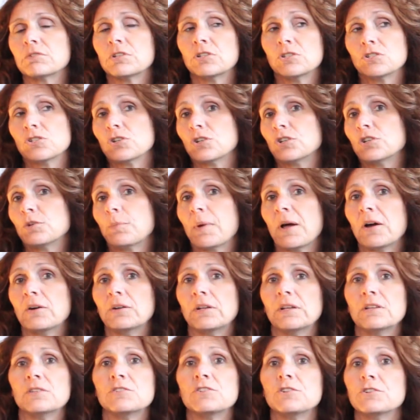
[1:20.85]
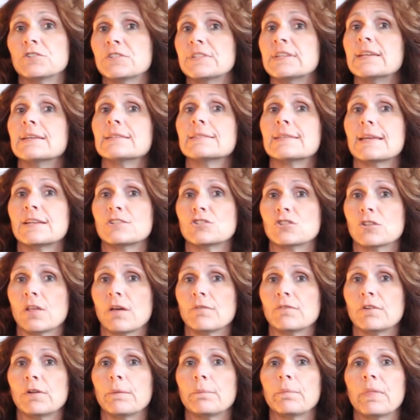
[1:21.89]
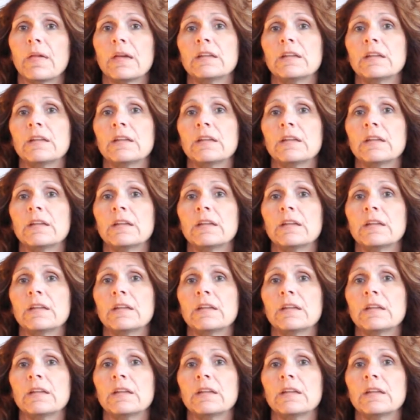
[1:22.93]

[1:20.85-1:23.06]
concerned about is your TSH level.